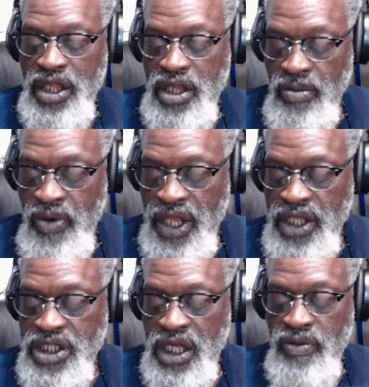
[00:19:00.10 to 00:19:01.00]
Anthony Brown,
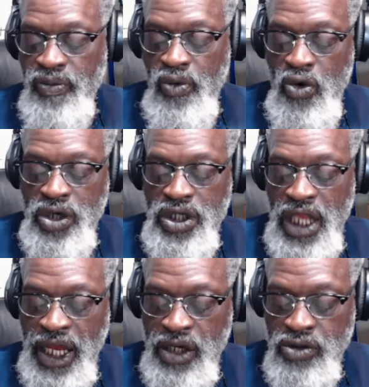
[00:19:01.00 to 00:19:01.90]
Jonathan Ford,
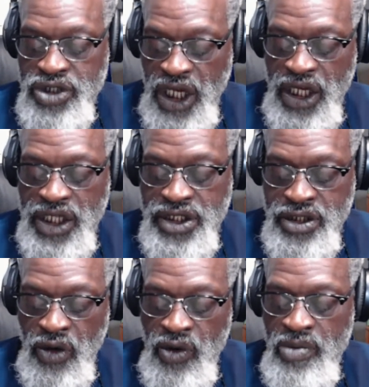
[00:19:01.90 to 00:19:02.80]
Lonnie Gaucher, Cousin
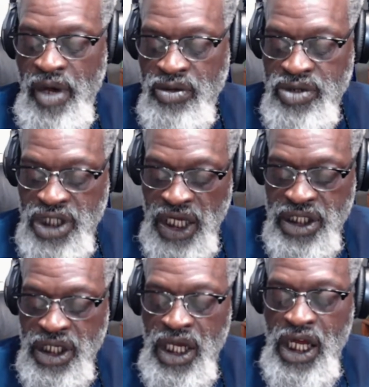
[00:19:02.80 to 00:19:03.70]
Tony, Michael
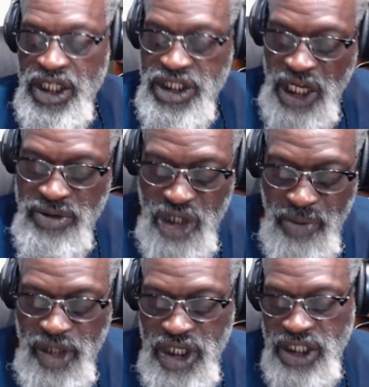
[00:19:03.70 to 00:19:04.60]
Johnson,
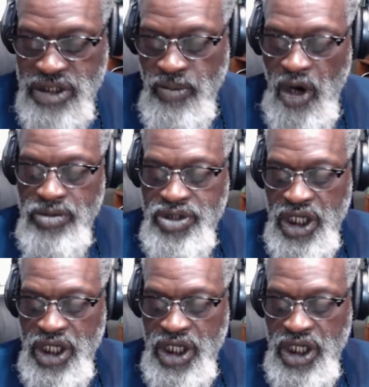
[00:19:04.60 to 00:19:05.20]
Jimmy Johnson, Barbara